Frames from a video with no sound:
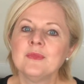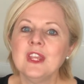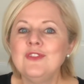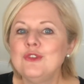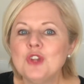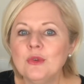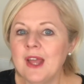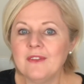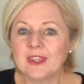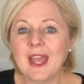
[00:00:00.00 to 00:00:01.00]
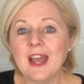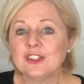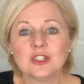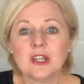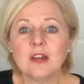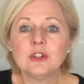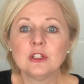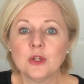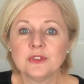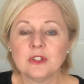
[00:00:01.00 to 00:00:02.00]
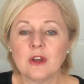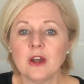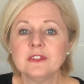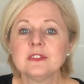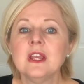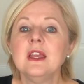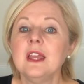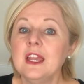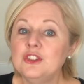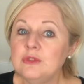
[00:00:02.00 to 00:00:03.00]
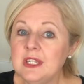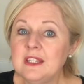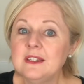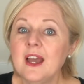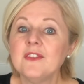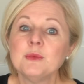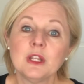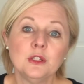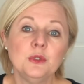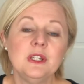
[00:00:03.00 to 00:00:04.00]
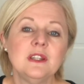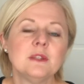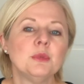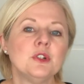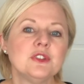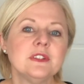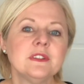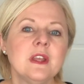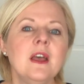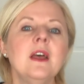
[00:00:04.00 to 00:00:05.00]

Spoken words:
If you don't have the cash to cover closing costs and you need to have them included in the purchase,